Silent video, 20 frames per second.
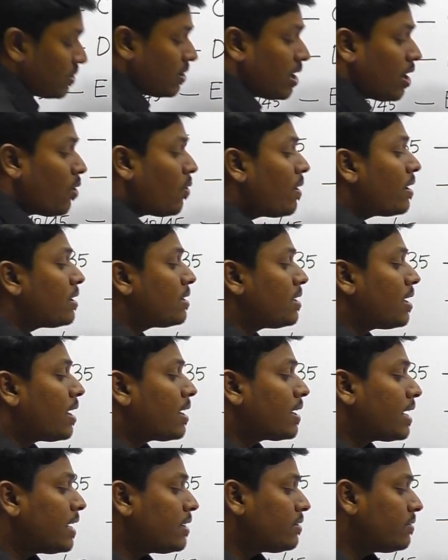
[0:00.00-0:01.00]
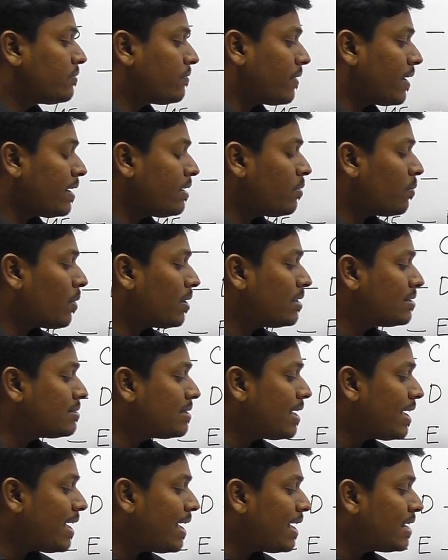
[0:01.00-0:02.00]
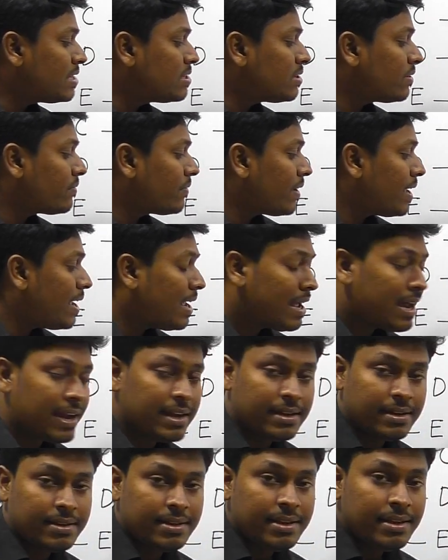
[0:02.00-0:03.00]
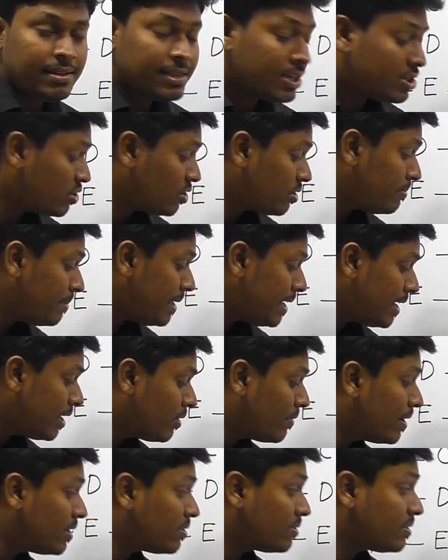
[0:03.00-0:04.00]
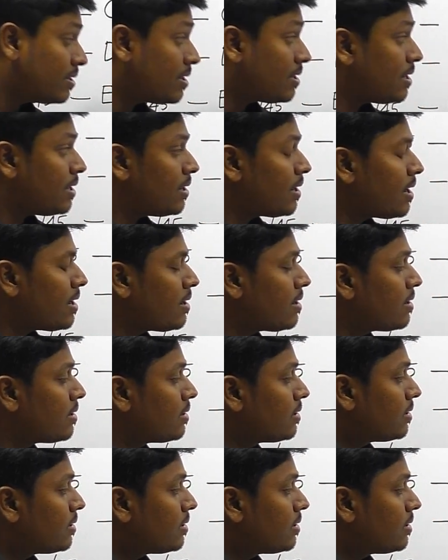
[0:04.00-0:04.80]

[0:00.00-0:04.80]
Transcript: now our target to find what is the age of A and D that should be equal to 30, right?